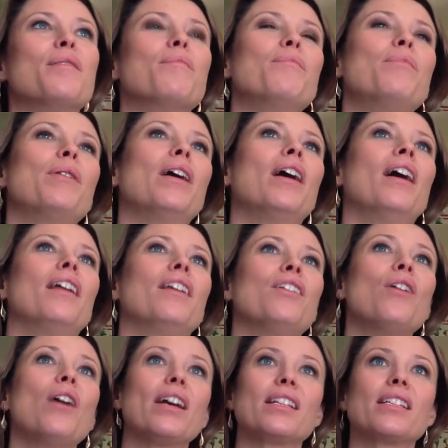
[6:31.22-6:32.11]
But
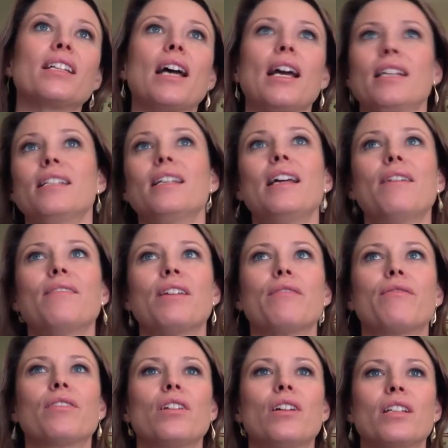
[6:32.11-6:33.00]
no, I still have
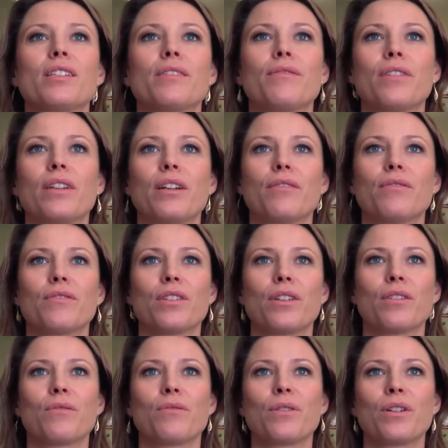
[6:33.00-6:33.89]
that philosophy of
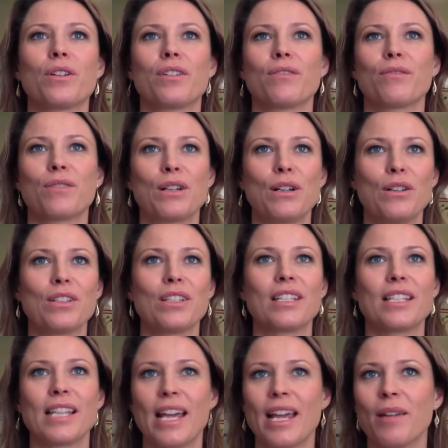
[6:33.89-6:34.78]
that we're all the
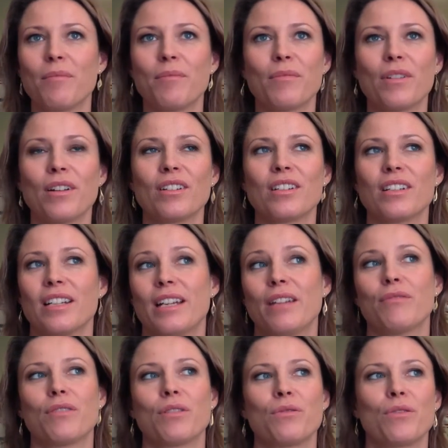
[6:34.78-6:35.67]
same
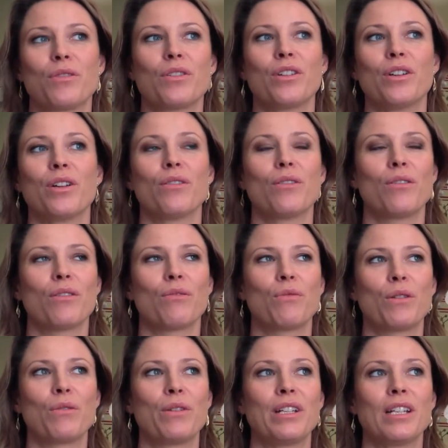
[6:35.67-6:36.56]
underneath, and
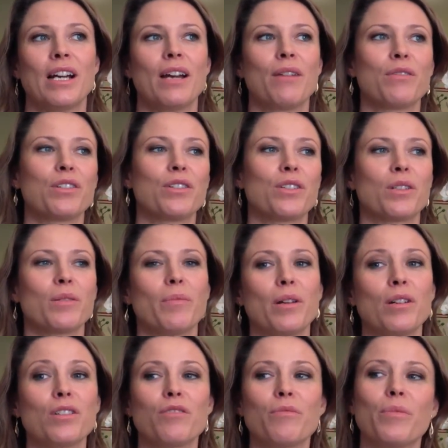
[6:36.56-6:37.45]
when we die we're just a
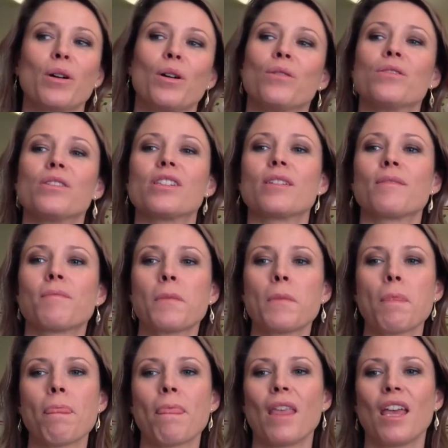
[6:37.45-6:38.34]
bunch of bones.
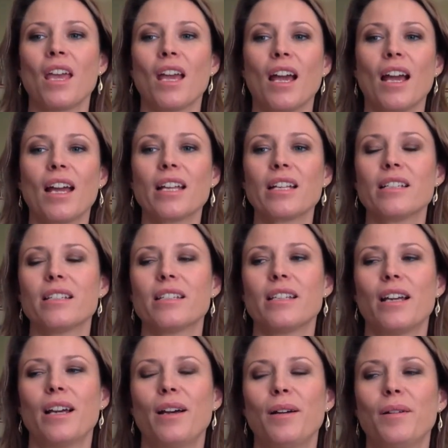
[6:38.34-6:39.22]
And
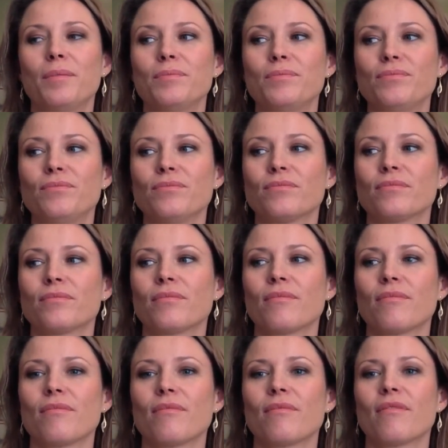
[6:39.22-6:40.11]

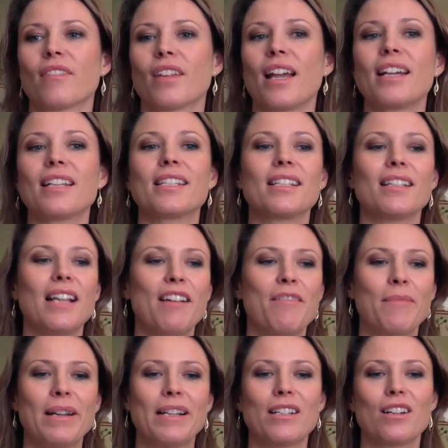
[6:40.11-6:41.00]
I still have
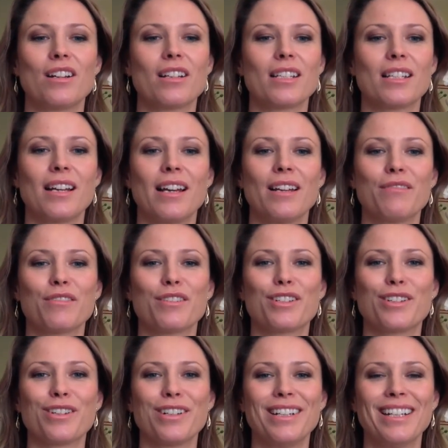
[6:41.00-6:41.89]
my dark side for
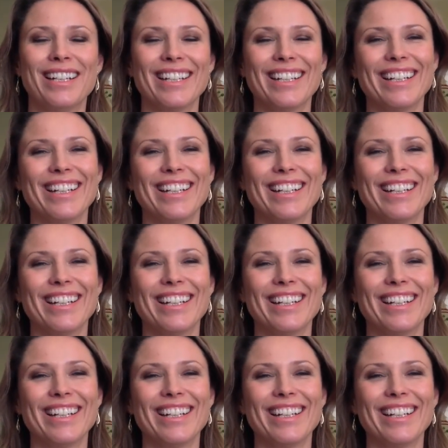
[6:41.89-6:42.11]
sure.